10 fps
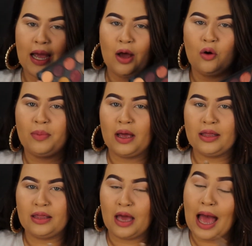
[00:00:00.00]
help,
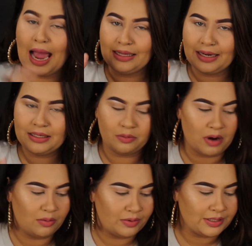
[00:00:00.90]
highlighting the
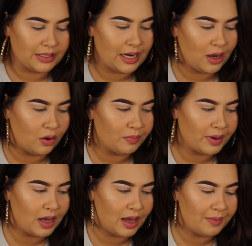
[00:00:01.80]
brow bone is gonna help
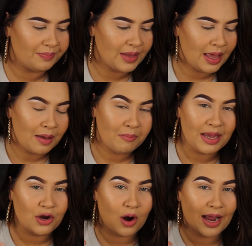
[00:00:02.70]

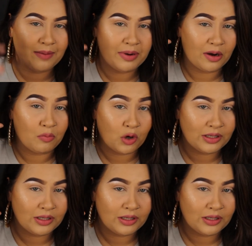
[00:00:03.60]
make your eye appear more